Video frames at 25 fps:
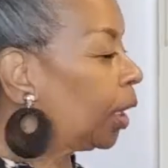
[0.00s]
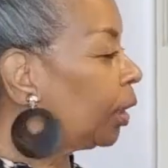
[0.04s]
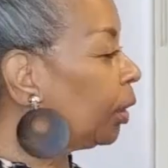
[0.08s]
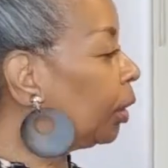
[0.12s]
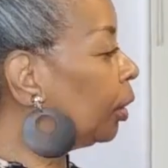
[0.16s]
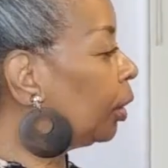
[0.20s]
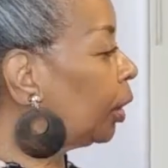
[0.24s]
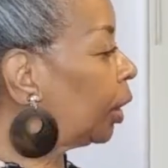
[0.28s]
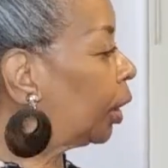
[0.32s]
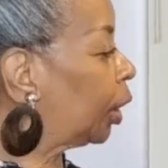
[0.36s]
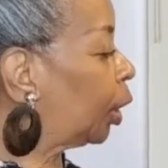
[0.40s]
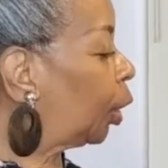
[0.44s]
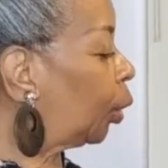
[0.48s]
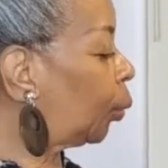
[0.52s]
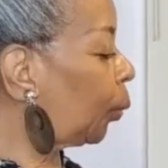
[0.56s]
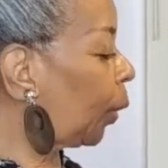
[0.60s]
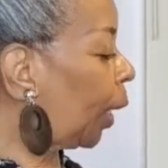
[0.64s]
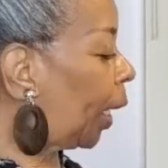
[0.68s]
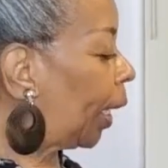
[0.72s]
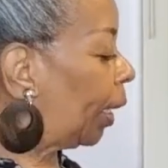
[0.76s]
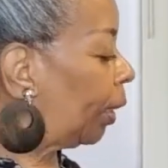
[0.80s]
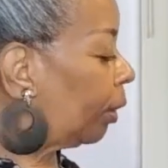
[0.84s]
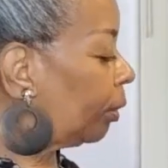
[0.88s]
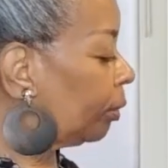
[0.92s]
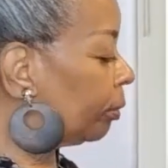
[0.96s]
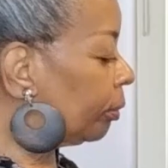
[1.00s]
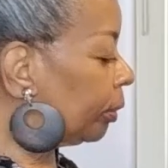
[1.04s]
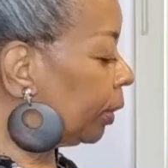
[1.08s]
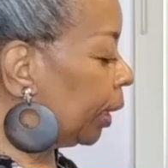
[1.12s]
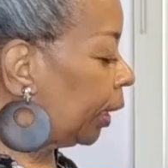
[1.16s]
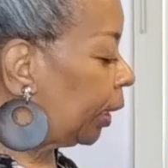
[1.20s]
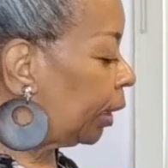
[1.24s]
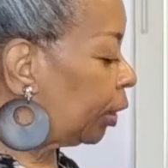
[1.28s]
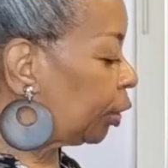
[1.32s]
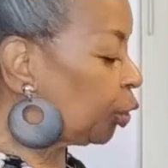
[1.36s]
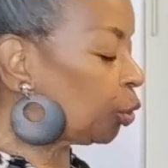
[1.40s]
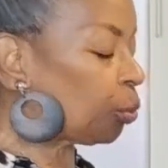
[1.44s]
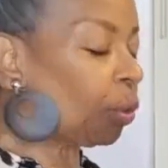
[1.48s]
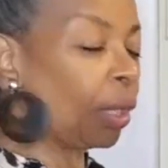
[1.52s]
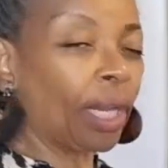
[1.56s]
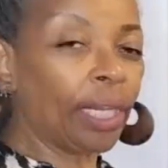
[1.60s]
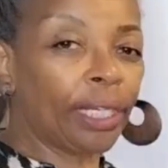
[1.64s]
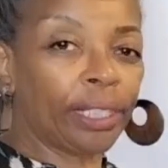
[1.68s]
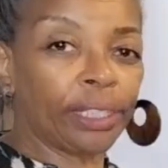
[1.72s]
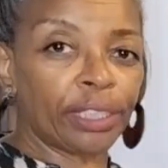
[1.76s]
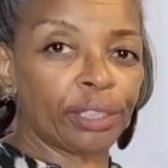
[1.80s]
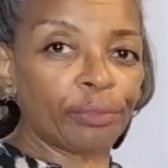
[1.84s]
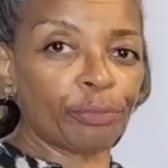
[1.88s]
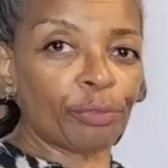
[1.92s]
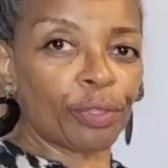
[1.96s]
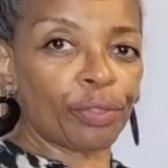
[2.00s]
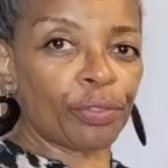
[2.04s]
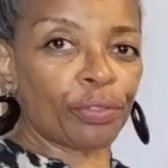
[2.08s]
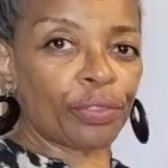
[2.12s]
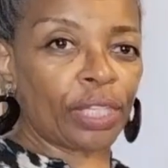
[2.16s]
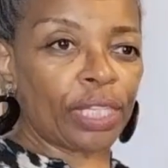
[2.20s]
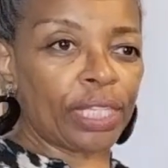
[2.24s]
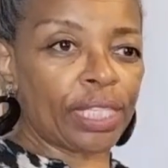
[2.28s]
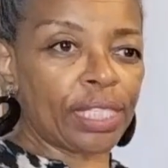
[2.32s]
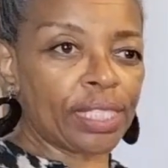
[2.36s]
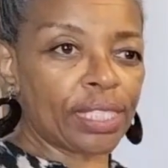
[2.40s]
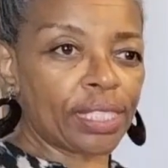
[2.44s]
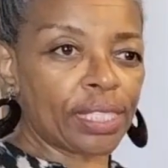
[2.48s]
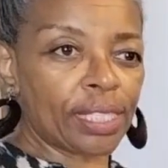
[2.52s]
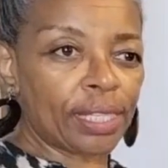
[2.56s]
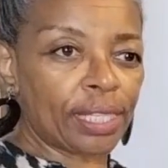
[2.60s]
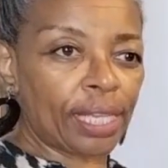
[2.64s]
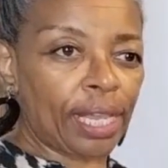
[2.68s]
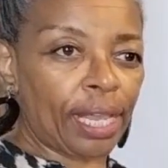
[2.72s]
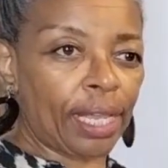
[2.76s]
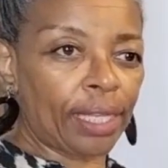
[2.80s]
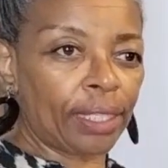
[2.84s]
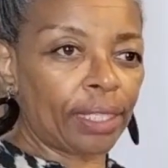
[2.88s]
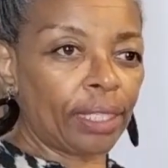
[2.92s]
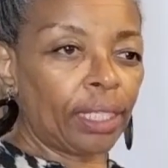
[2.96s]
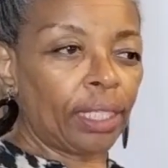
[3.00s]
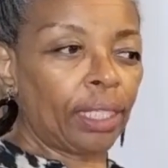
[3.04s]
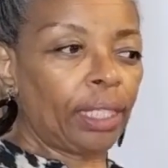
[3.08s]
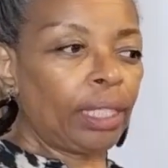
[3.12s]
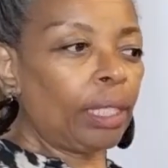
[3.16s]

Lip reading: looking around and trying different things in that.